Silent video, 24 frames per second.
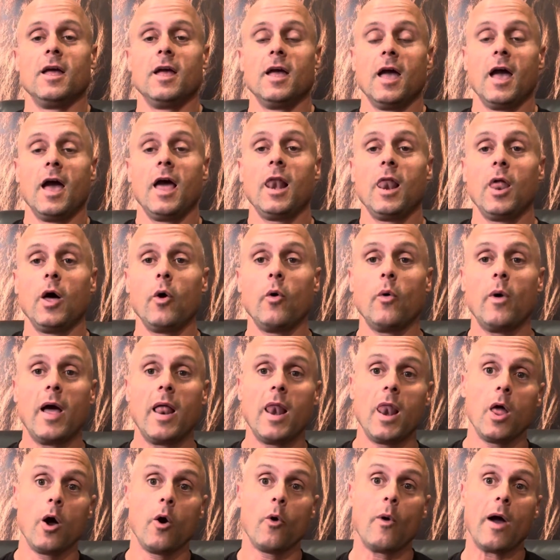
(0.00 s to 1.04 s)
Hello,
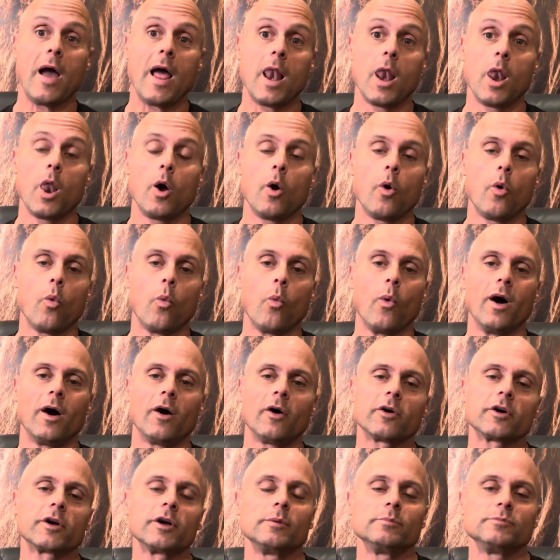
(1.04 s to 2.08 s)
hello, hello.
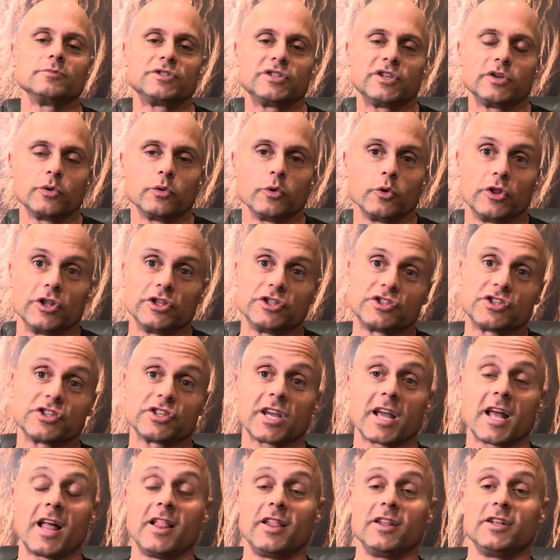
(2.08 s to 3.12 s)
Welcome to the
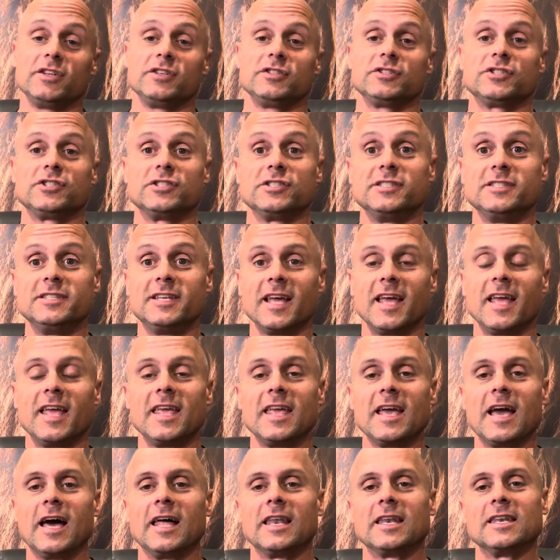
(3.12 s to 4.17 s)
challenge,
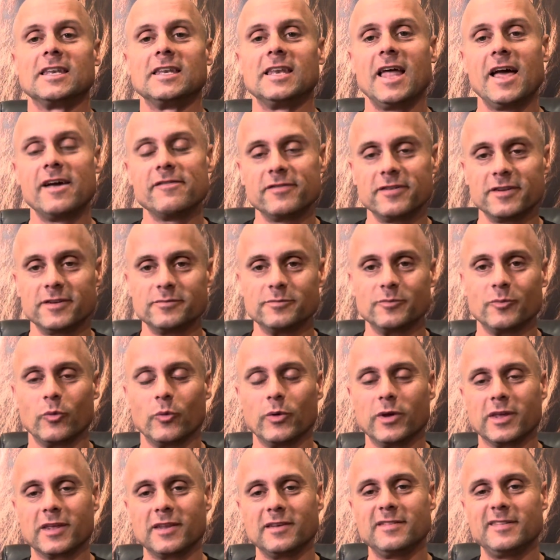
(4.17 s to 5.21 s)
day 11.
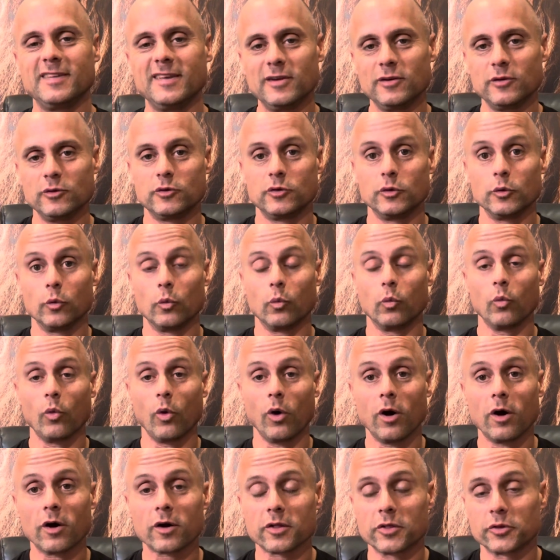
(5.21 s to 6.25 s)
We continue to
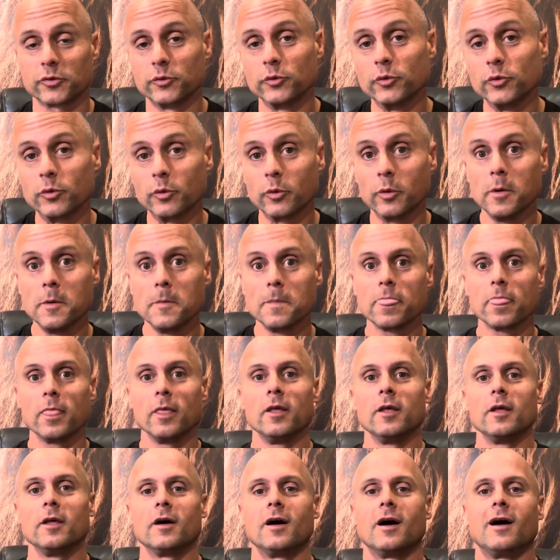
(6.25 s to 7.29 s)
walk through
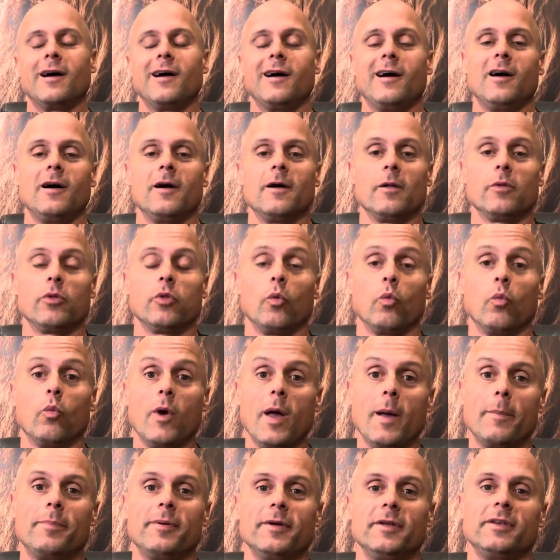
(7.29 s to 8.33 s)
the
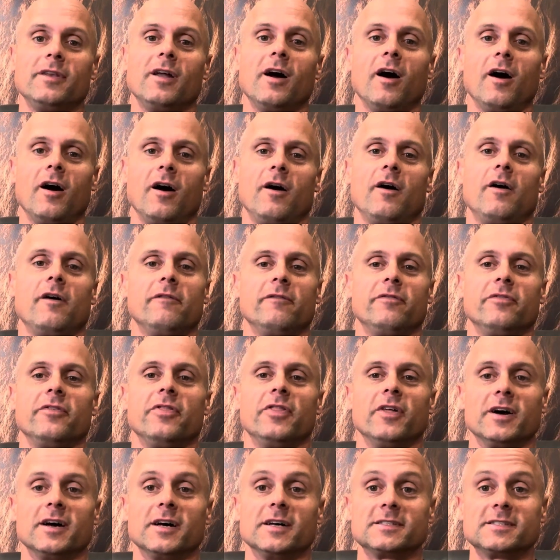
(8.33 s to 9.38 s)
weapon of
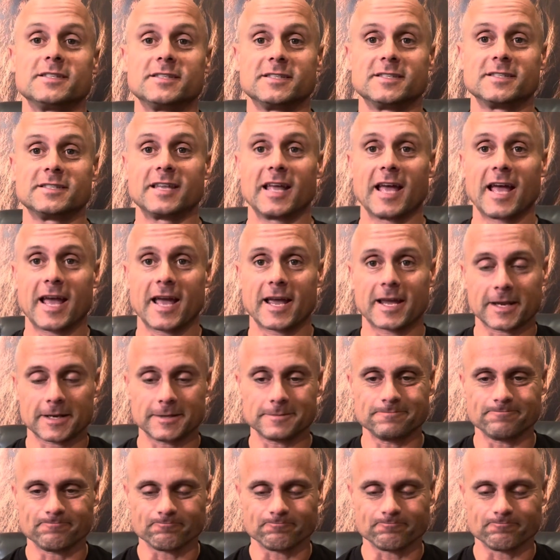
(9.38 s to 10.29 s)
the stack.